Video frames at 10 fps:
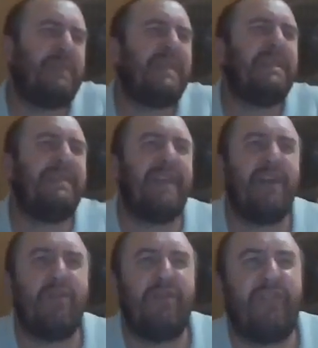me
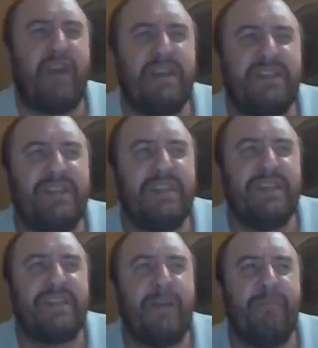there if I see
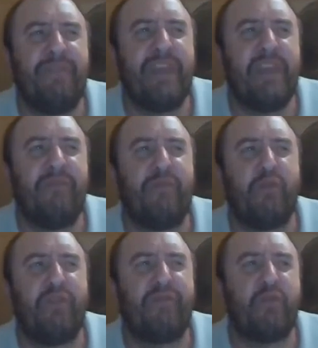something for
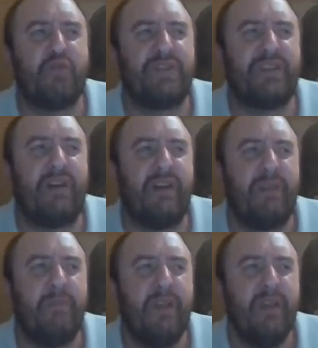the first time.